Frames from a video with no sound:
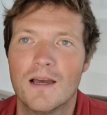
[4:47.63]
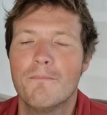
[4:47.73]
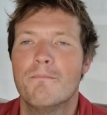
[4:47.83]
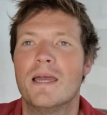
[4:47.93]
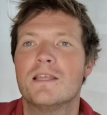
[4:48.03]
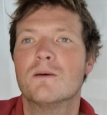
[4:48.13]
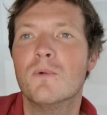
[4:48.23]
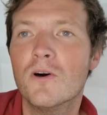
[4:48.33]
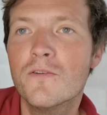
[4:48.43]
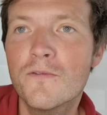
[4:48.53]
make them
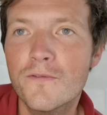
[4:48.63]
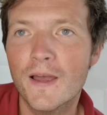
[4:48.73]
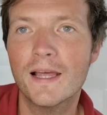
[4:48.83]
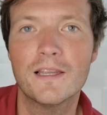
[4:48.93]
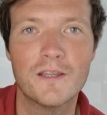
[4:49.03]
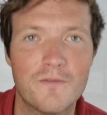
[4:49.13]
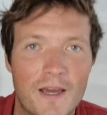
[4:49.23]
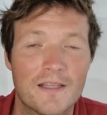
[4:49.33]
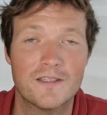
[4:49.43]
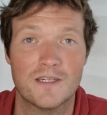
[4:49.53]
unfairly
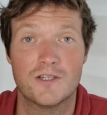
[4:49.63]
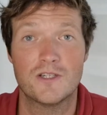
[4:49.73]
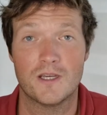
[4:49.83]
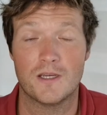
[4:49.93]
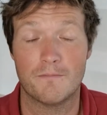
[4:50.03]
advantaged